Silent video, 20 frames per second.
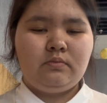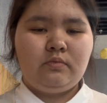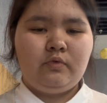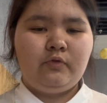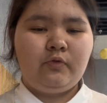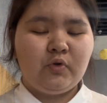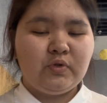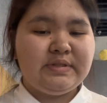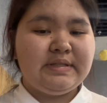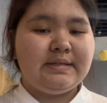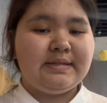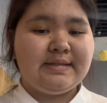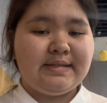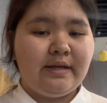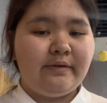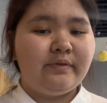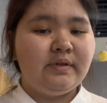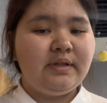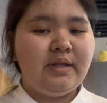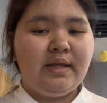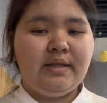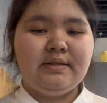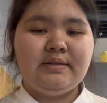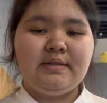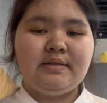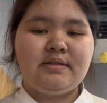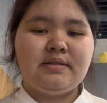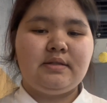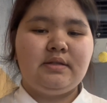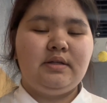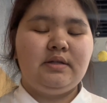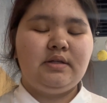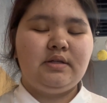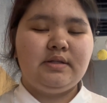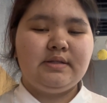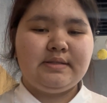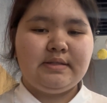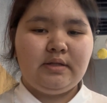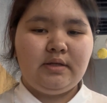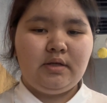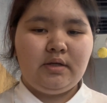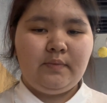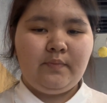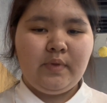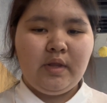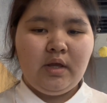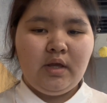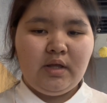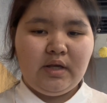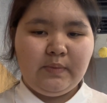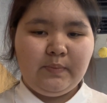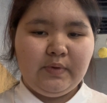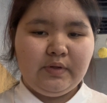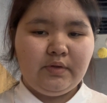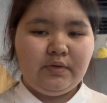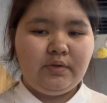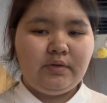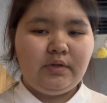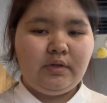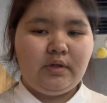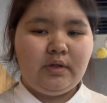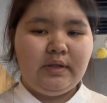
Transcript: 47 ended uh, the rebellion,